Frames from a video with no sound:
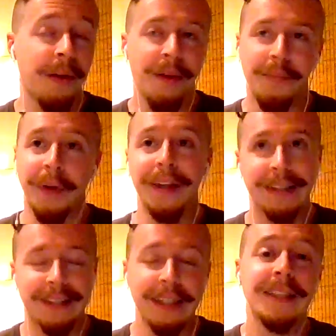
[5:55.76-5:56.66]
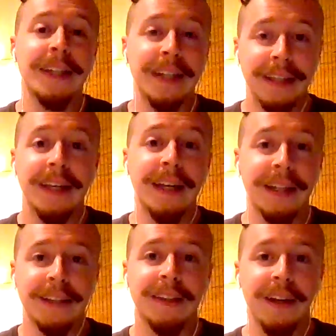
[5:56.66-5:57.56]
But like teaching the
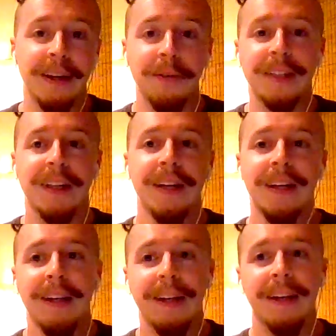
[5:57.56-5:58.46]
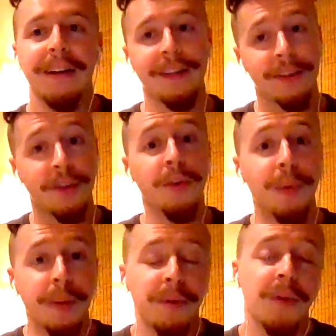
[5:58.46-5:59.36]
English language to
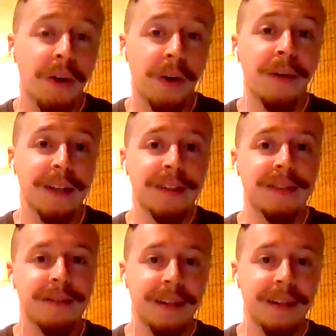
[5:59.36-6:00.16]
people who don't know English.